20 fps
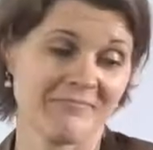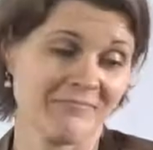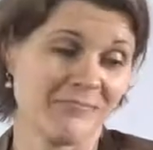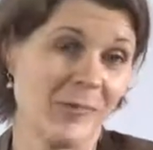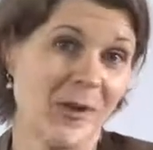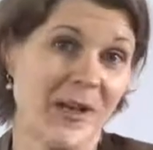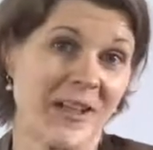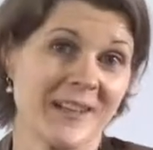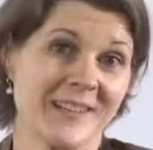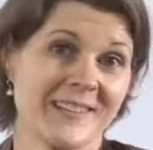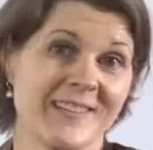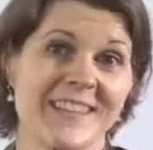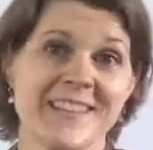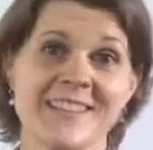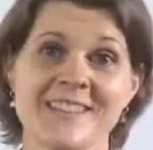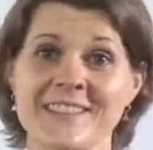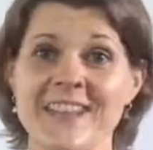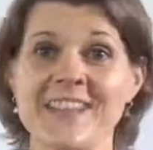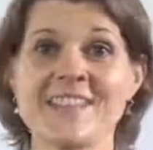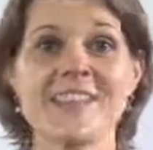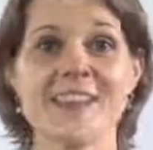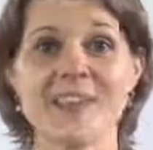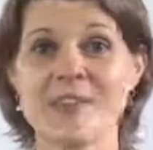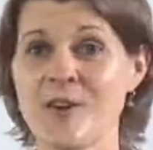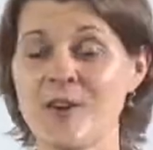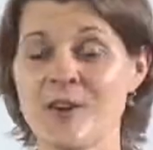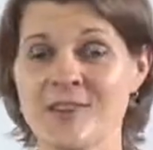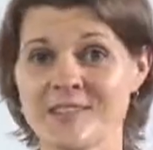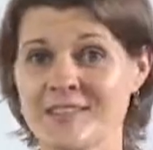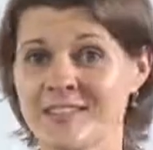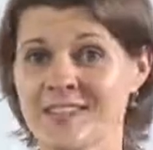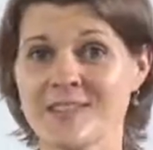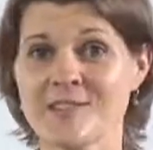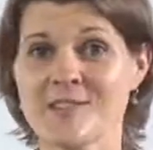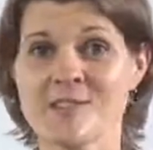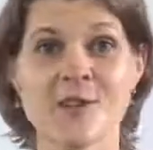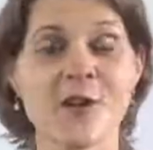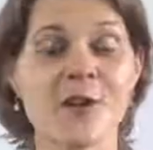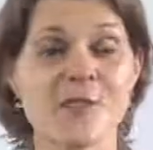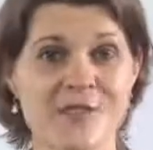well, then they're not
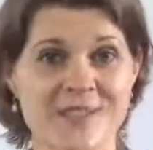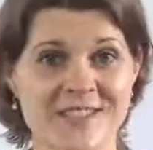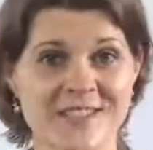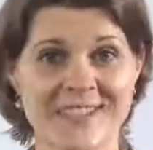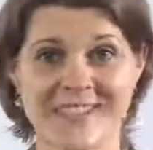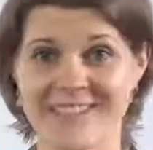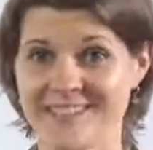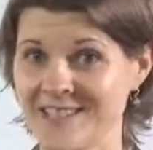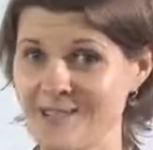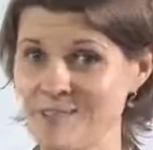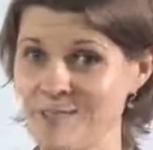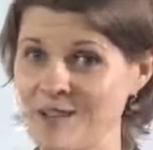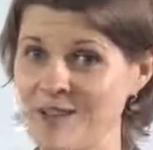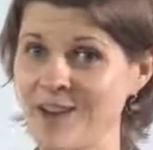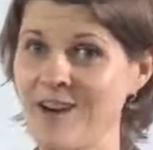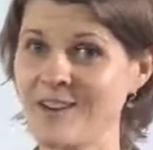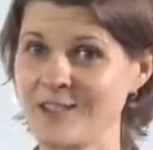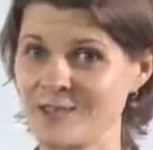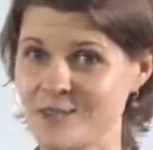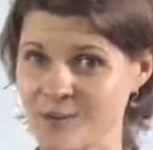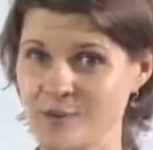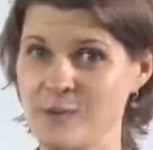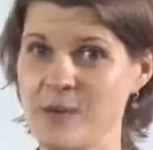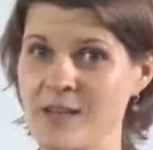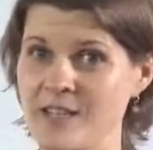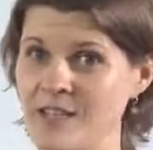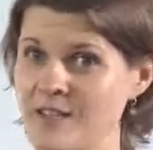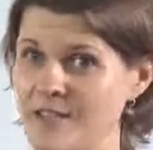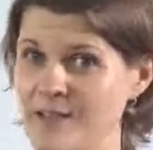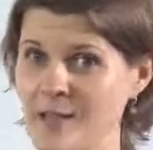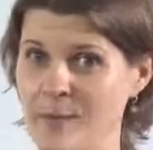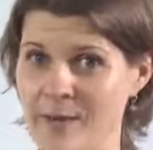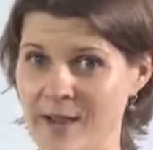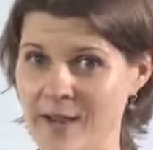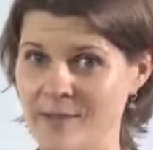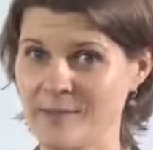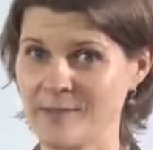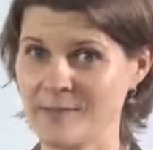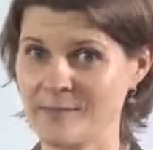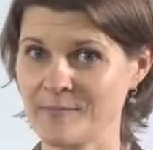surfacing and then we can't do anything
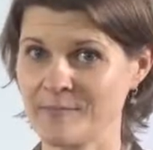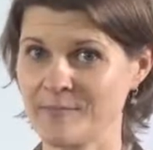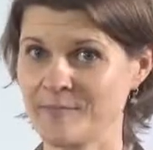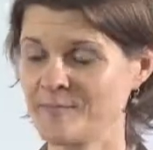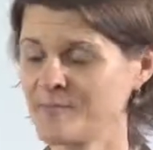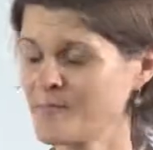about them.